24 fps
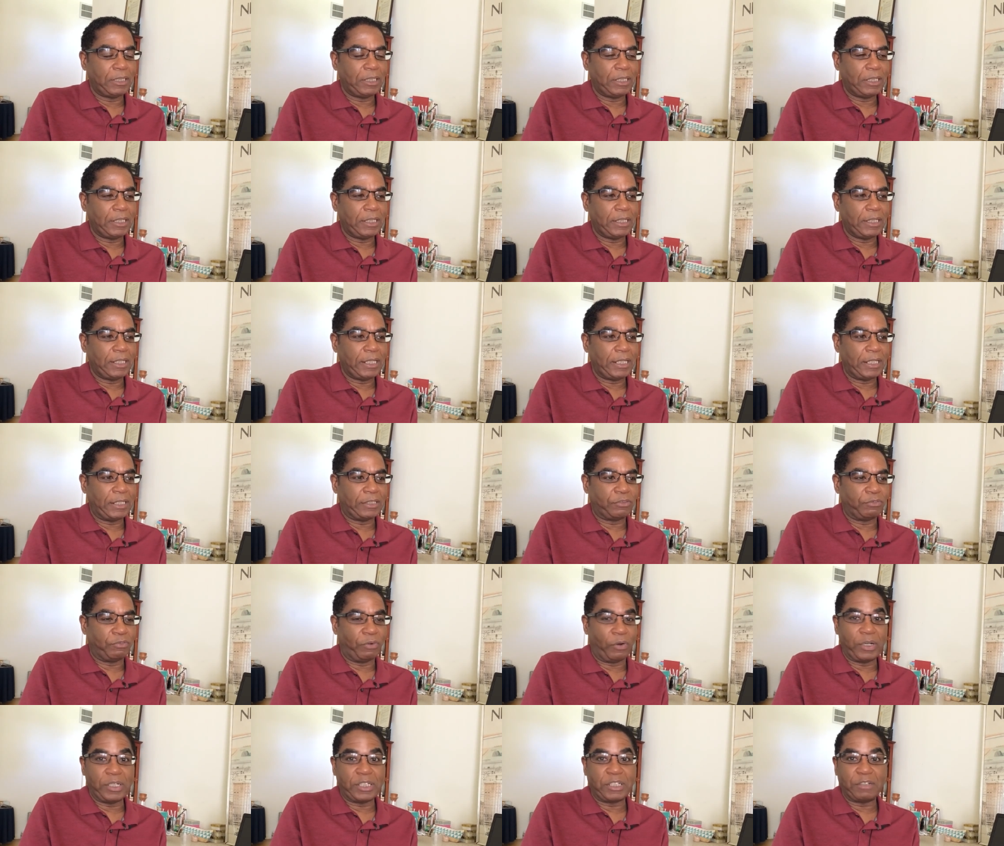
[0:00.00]
it's
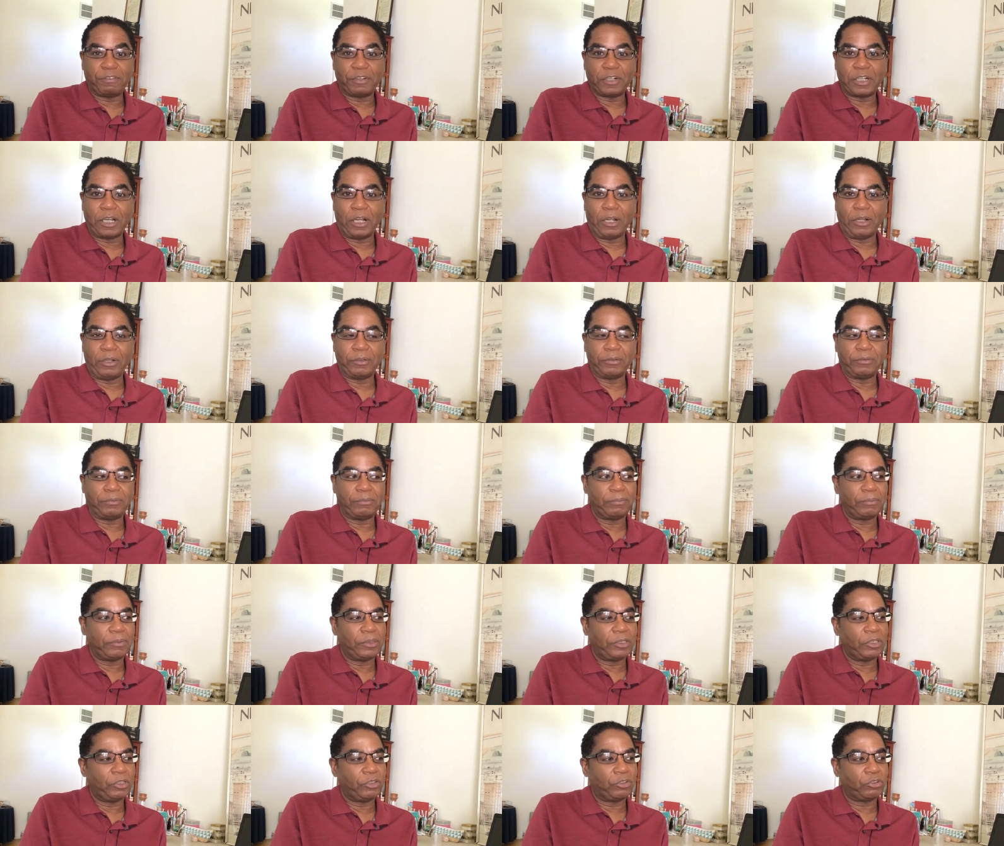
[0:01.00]
very difficult
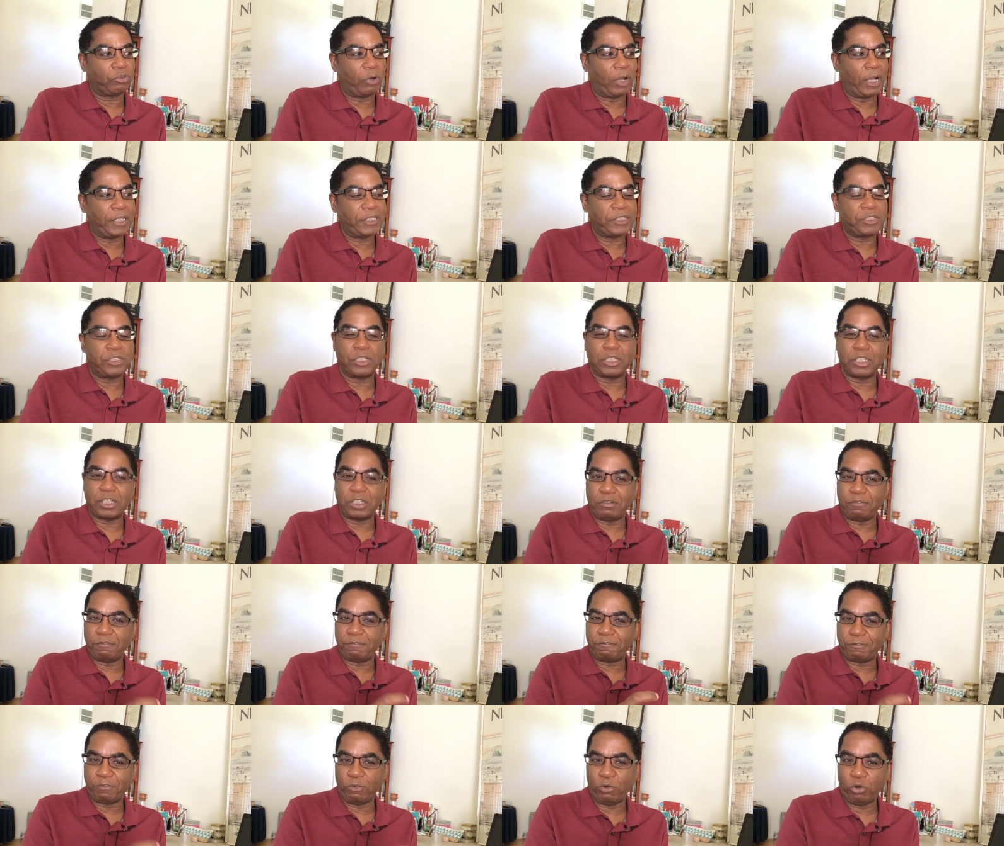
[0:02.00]
trying to
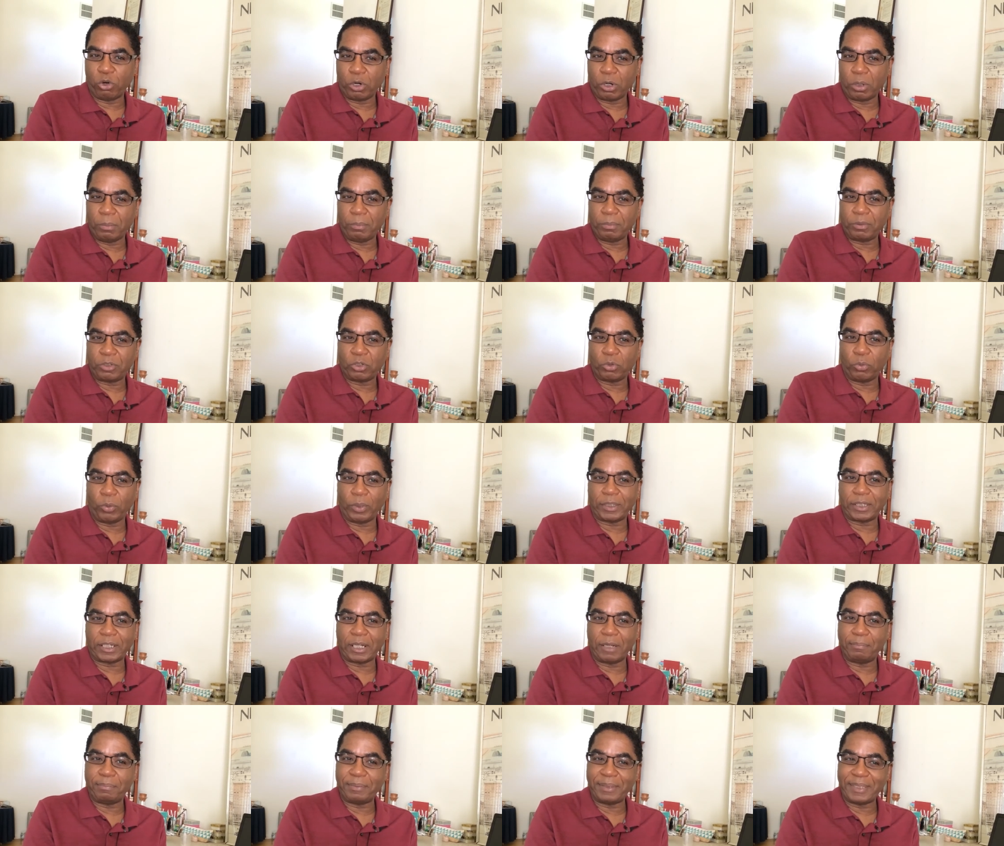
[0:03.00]
conform to what
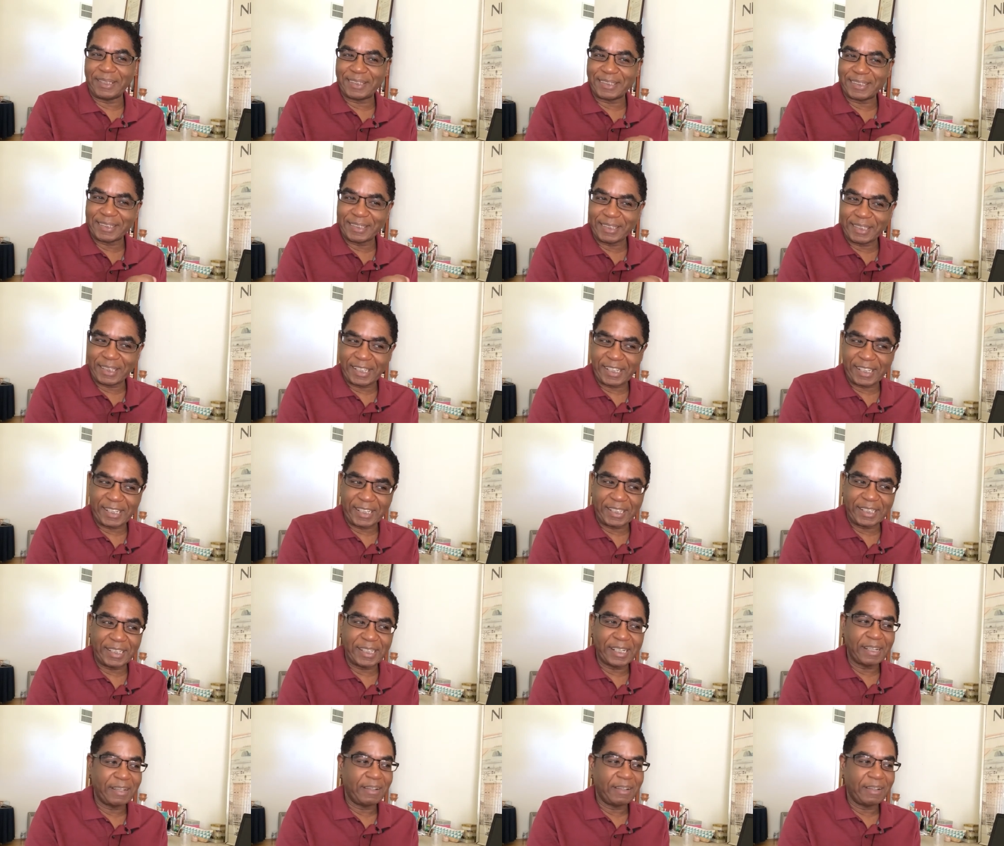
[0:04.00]
companies need.